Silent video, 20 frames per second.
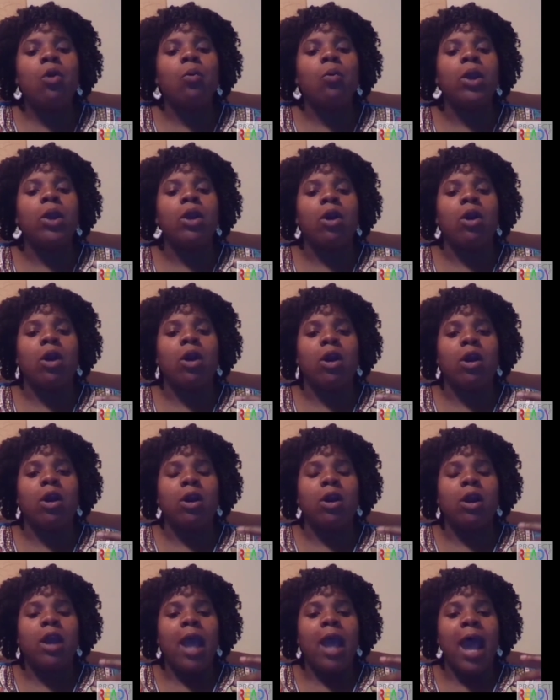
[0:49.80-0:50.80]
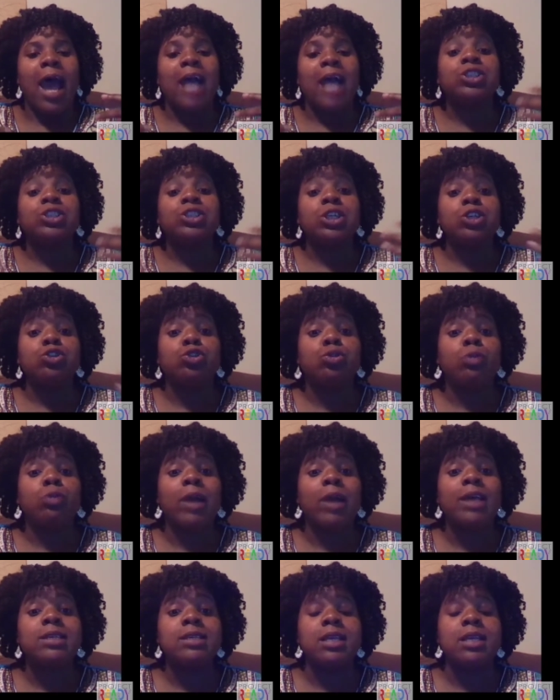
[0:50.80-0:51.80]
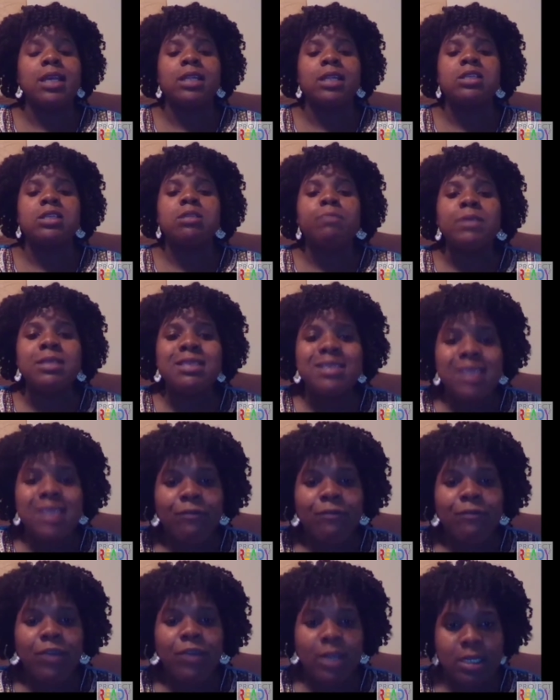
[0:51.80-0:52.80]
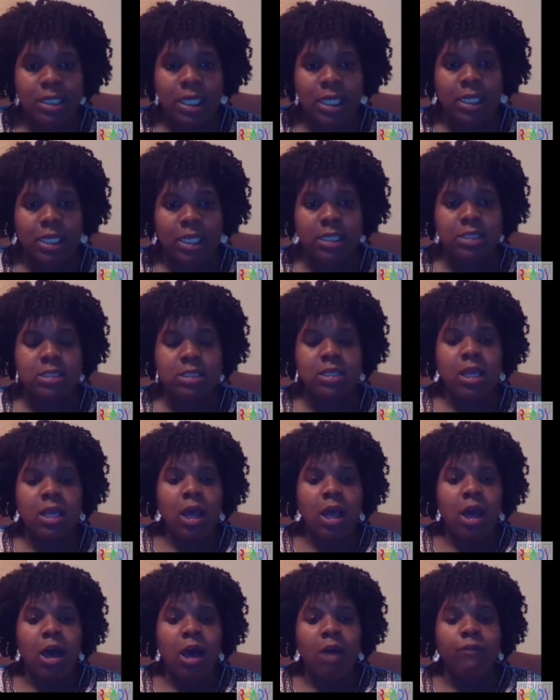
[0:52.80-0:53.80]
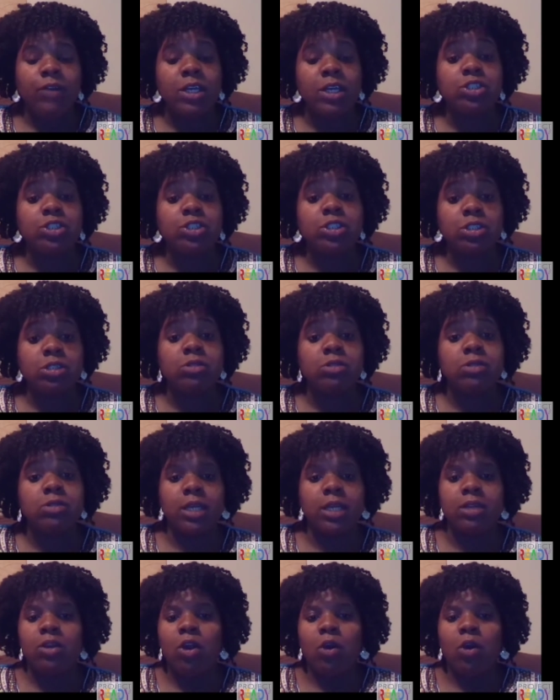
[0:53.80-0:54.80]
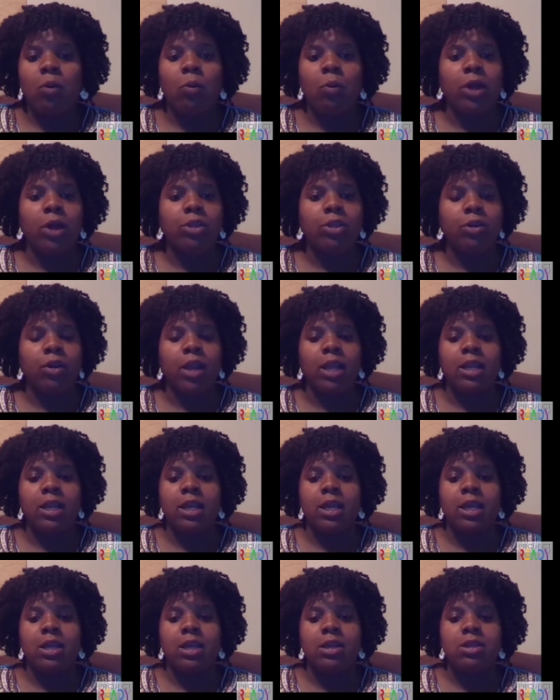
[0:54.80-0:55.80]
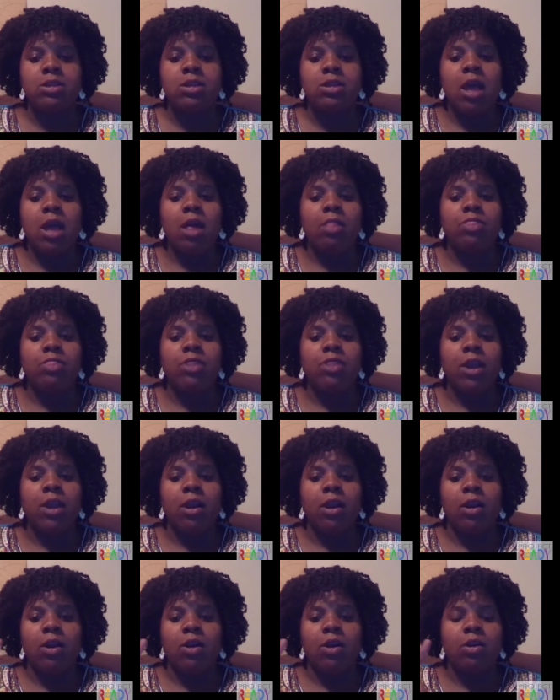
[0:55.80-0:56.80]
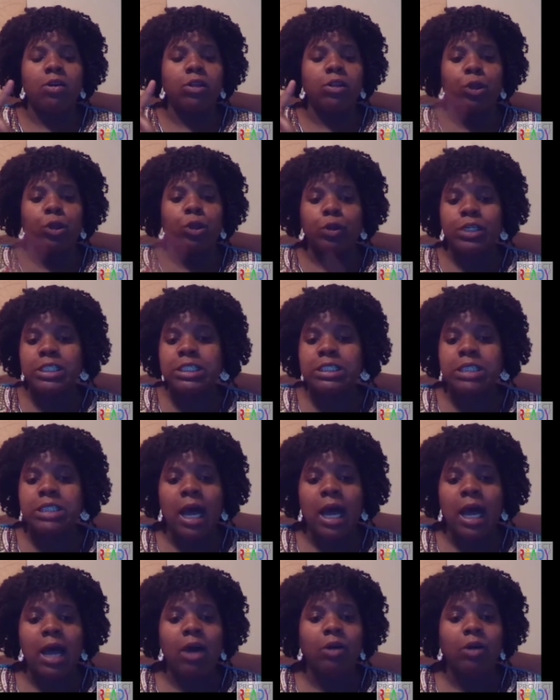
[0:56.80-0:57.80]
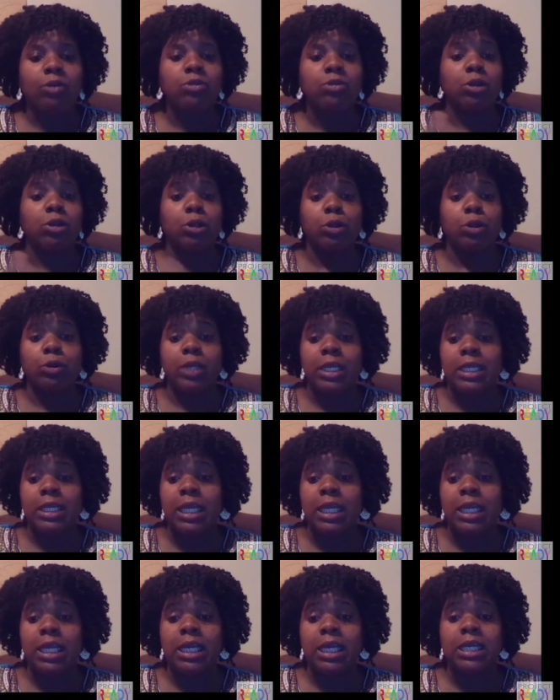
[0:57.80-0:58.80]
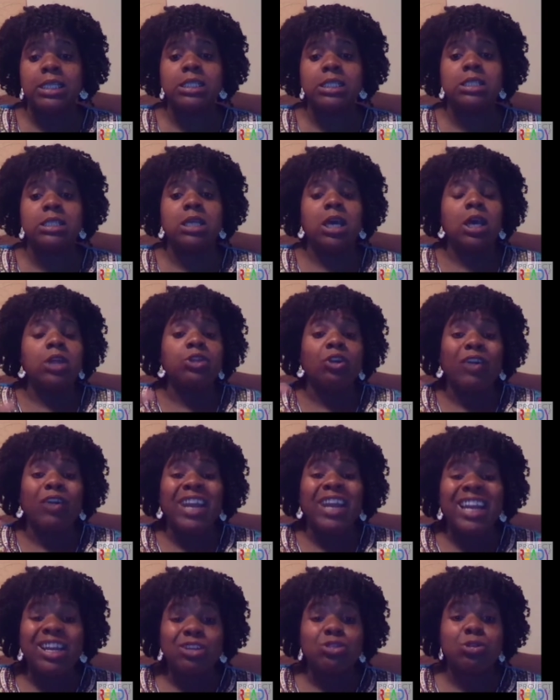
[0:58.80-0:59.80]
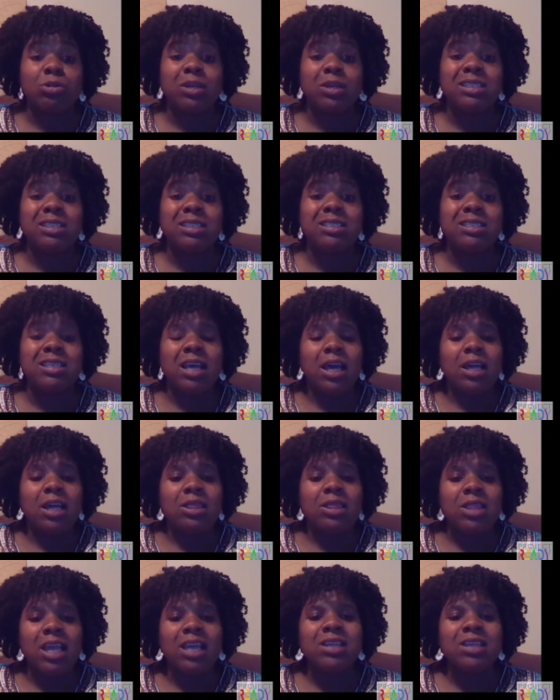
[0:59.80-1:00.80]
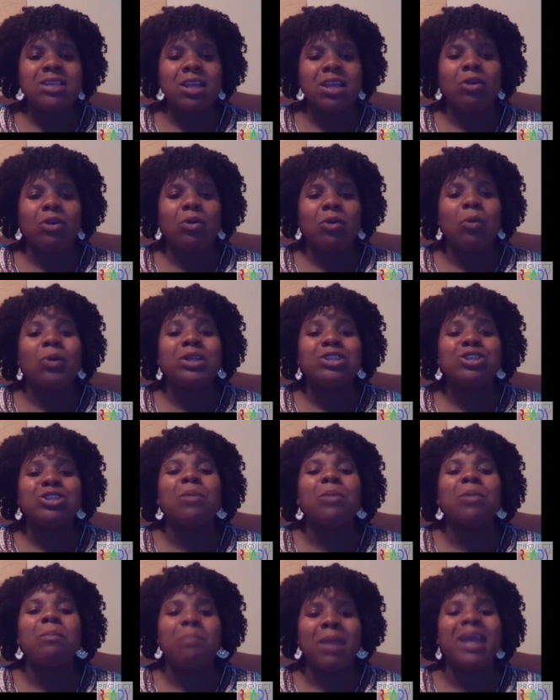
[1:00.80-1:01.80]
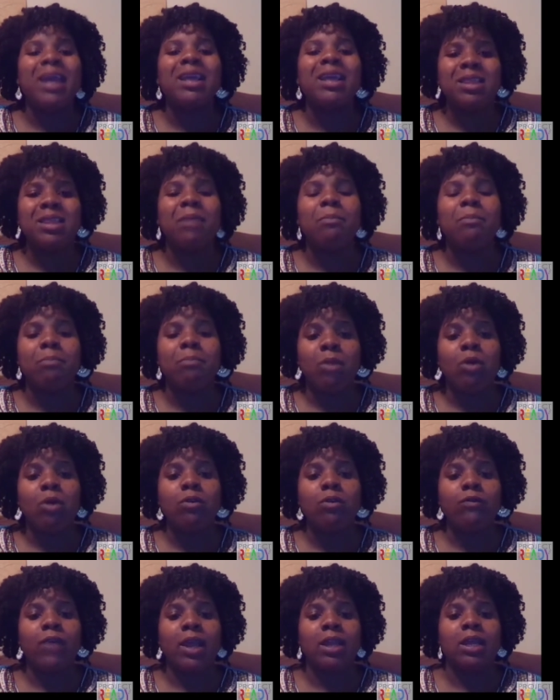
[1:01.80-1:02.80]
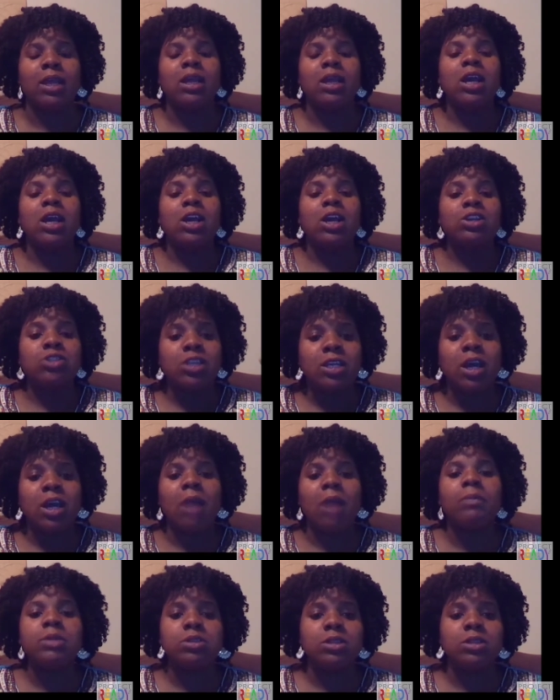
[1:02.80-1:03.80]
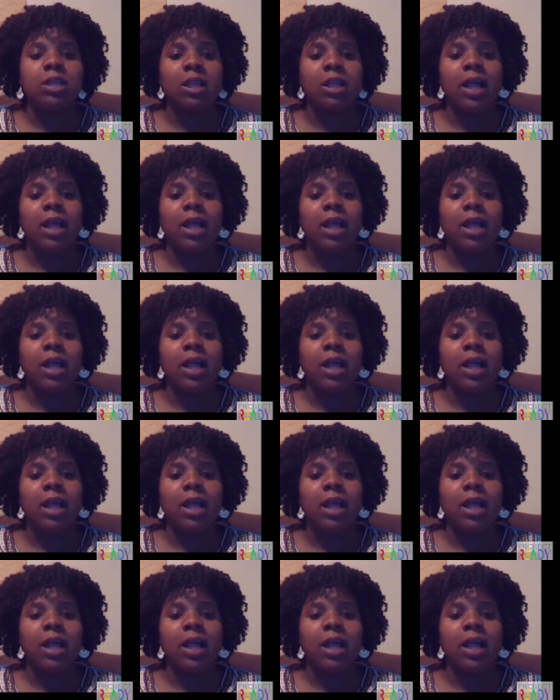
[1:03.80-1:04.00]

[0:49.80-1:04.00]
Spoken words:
we are actually addressing specific needs of each student, whether it is their learning styles, their learning needs, their interests, things that are going to make them motivated to come into the